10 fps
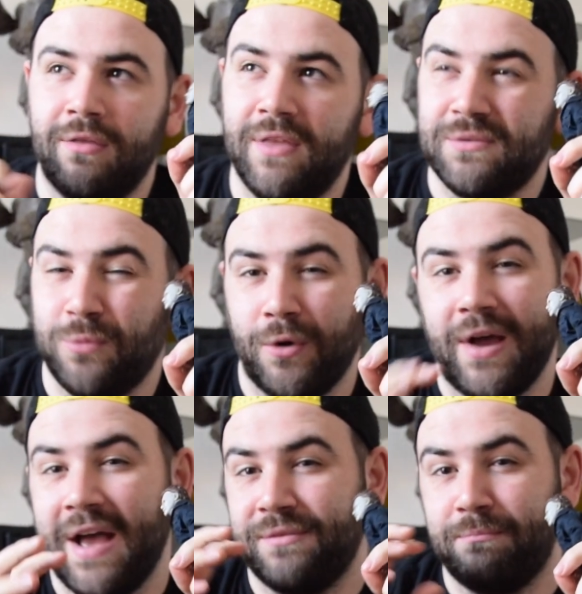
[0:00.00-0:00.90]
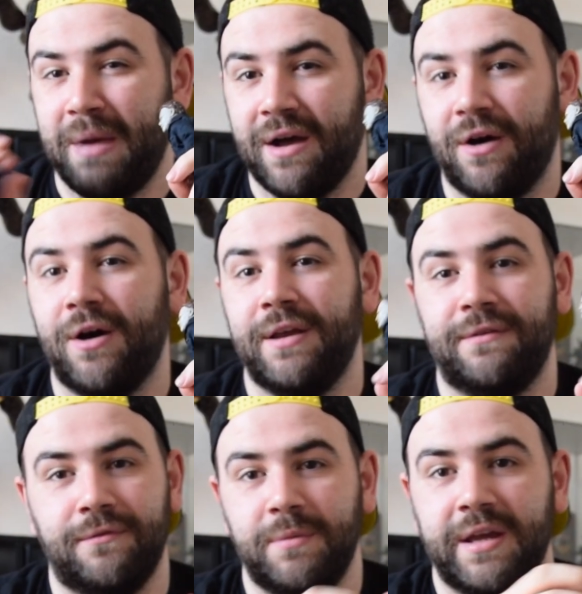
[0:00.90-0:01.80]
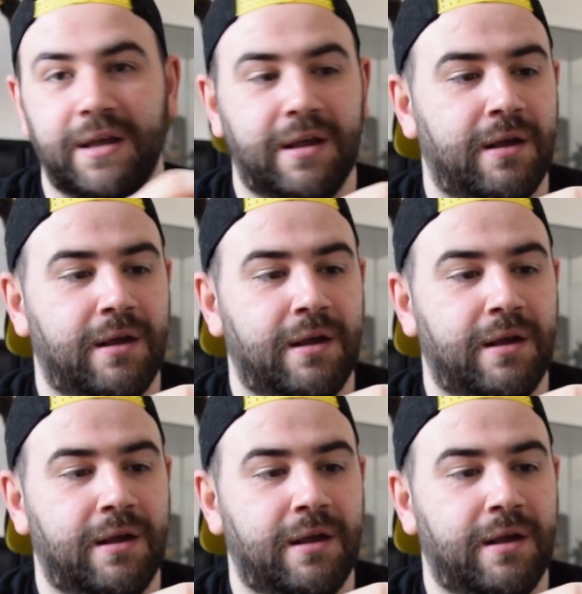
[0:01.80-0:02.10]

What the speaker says: this one has better highs for me.